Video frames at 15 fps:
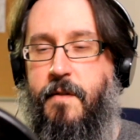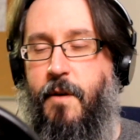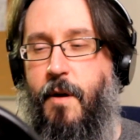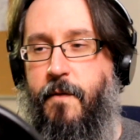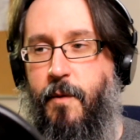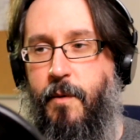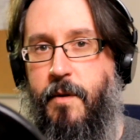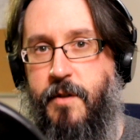So
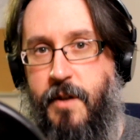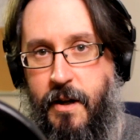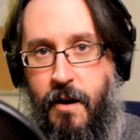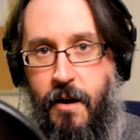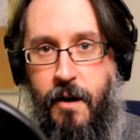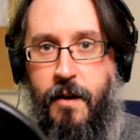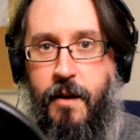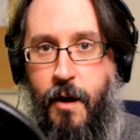if you want to check out
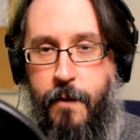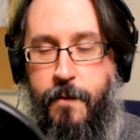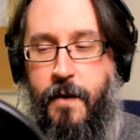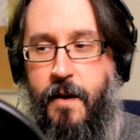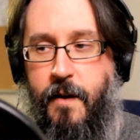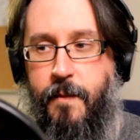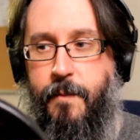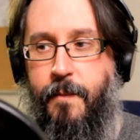our
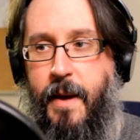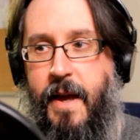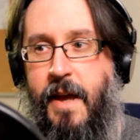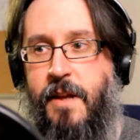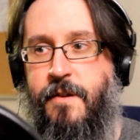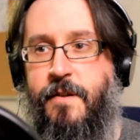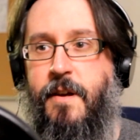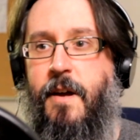Ko-Fi
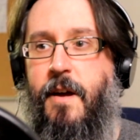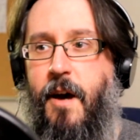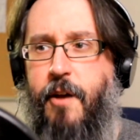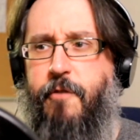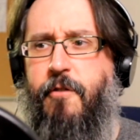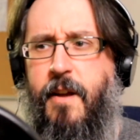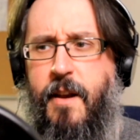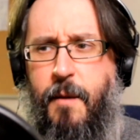page, I
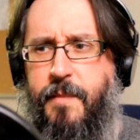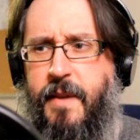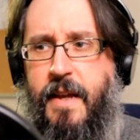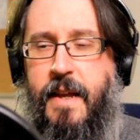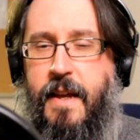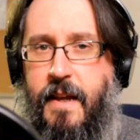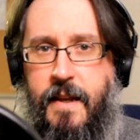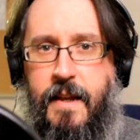try and update
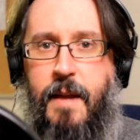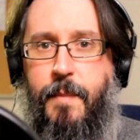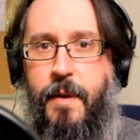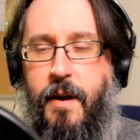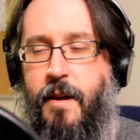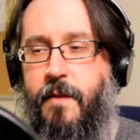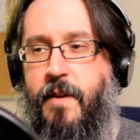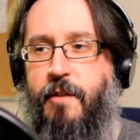it and keep it
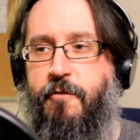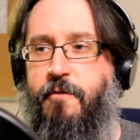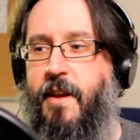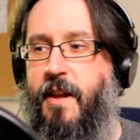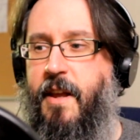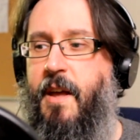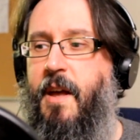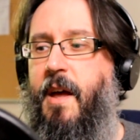kind of
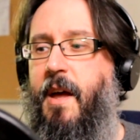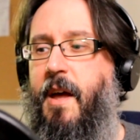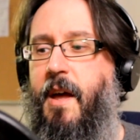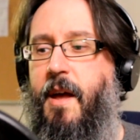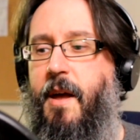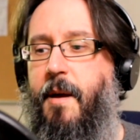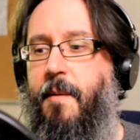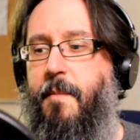interesting.
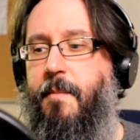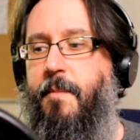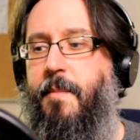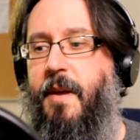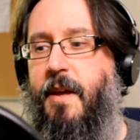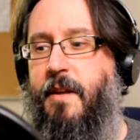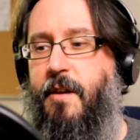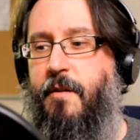But
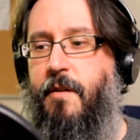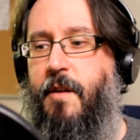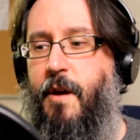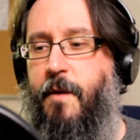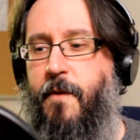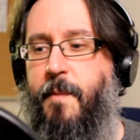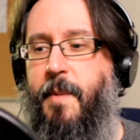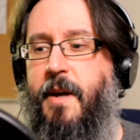yeah, to go to the
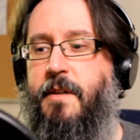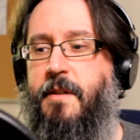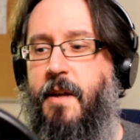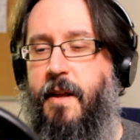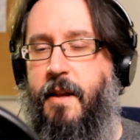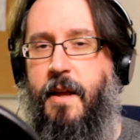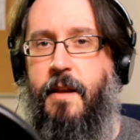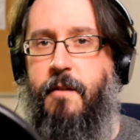Ko-Fi page
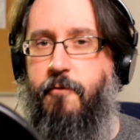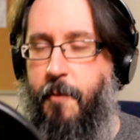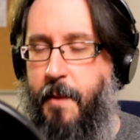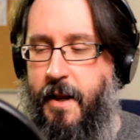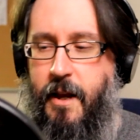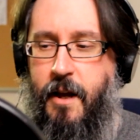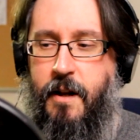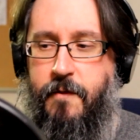and drop
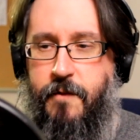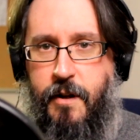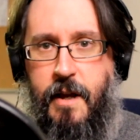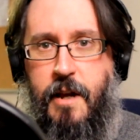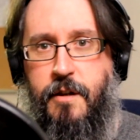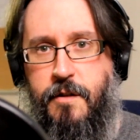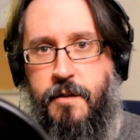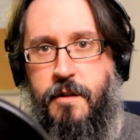any kind of
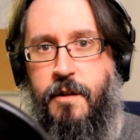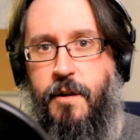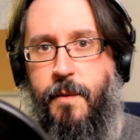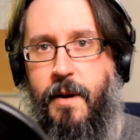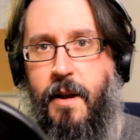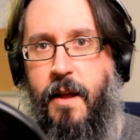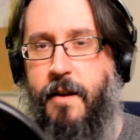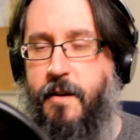donation you
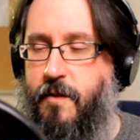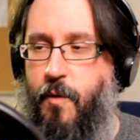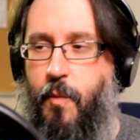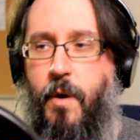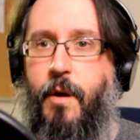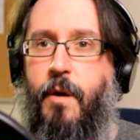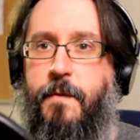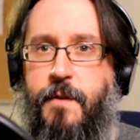would like. Just a
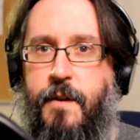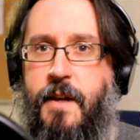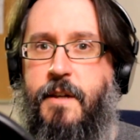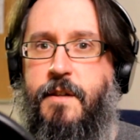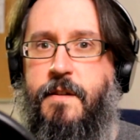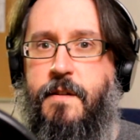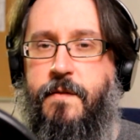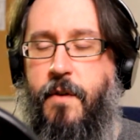one-off
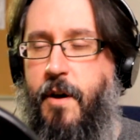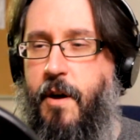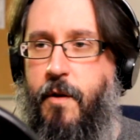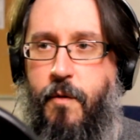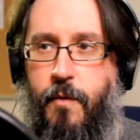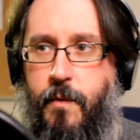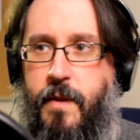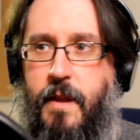donation is fine,
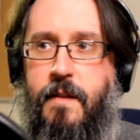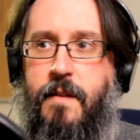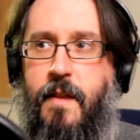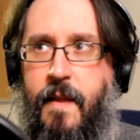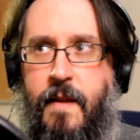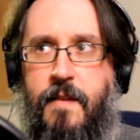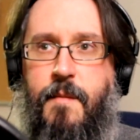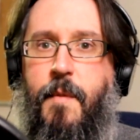or I
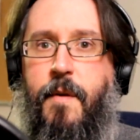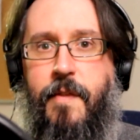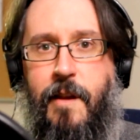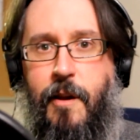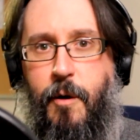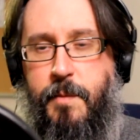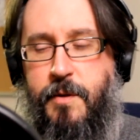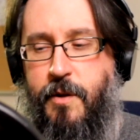think there's a monthly
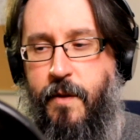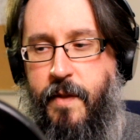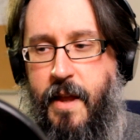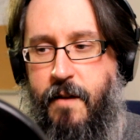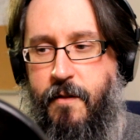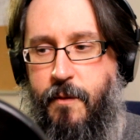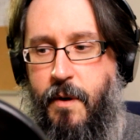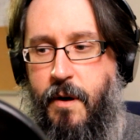option on
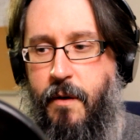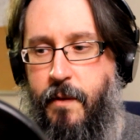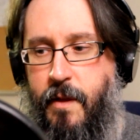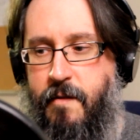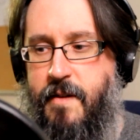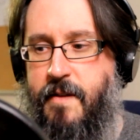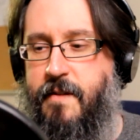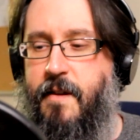there as well.
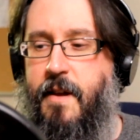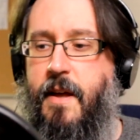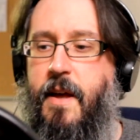There is.